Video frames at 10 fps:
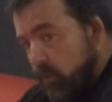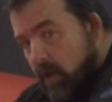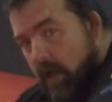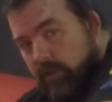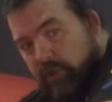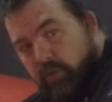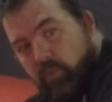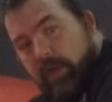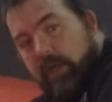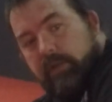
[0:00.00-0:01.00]
we're not
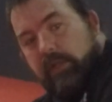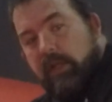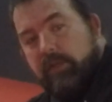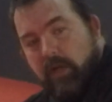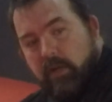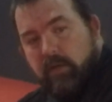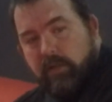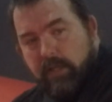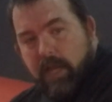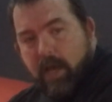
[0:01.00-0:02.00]
squeezing each other
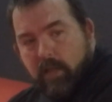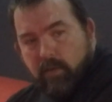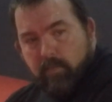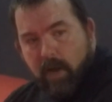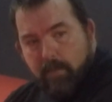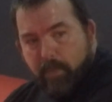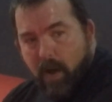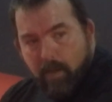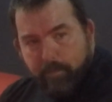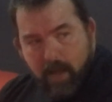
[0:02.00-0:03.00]
to death, you might
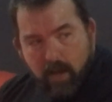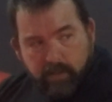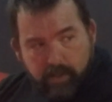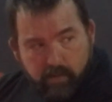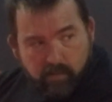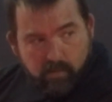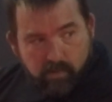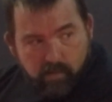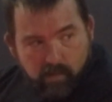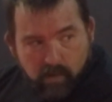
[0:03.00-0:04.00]
pop out here.
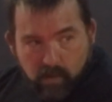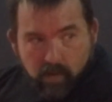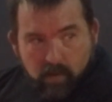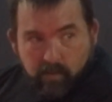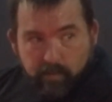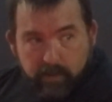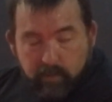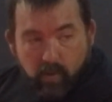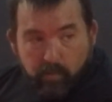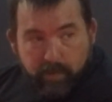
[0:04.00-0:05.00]
But
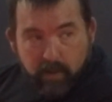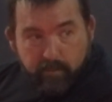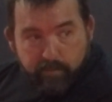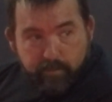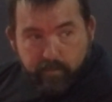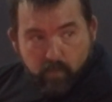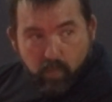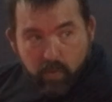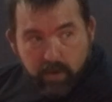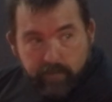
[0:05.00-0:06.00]
don't be
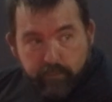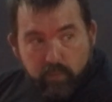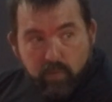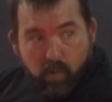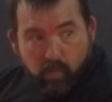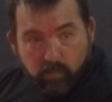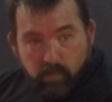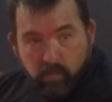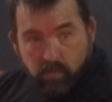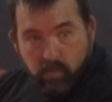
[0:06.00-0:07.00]
worried if you don't.
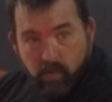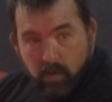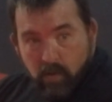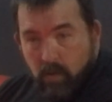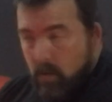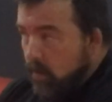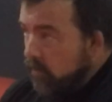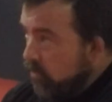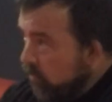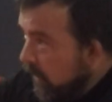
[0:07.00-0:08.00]

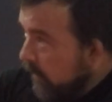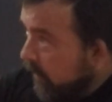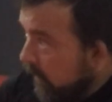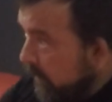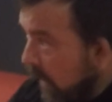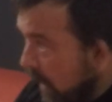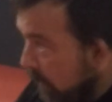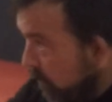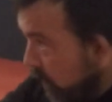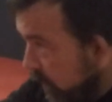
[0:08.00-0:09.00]
You get to the
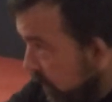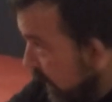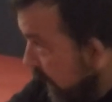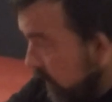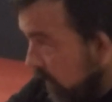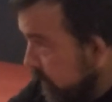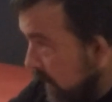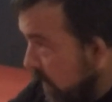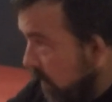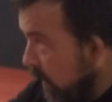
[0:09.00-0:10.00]
top, whether your head comes
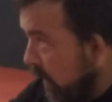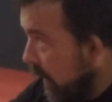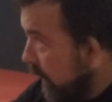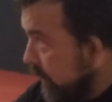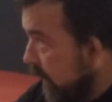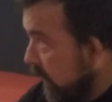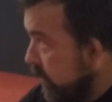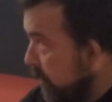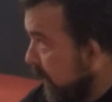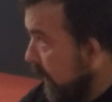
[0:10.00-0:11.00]
out or not, like I said,
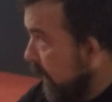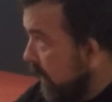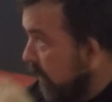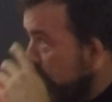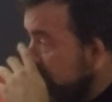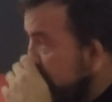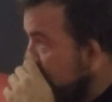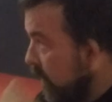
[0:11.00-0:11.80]
doesn't make any difference.